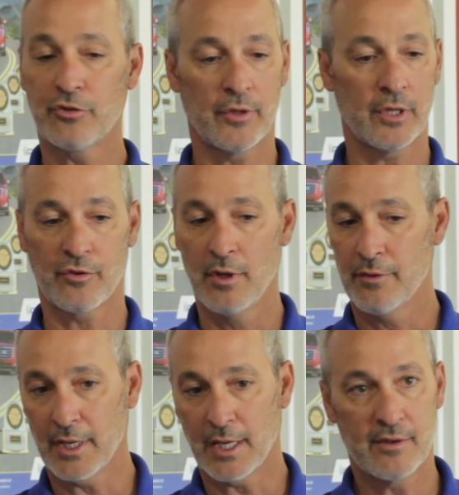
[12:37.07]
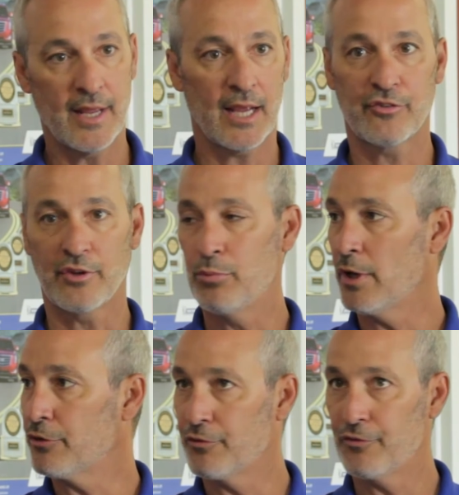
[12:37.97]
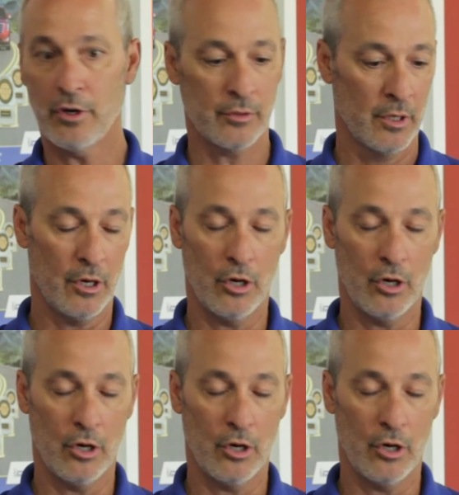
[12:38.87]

So they get a text. They pull out their phone.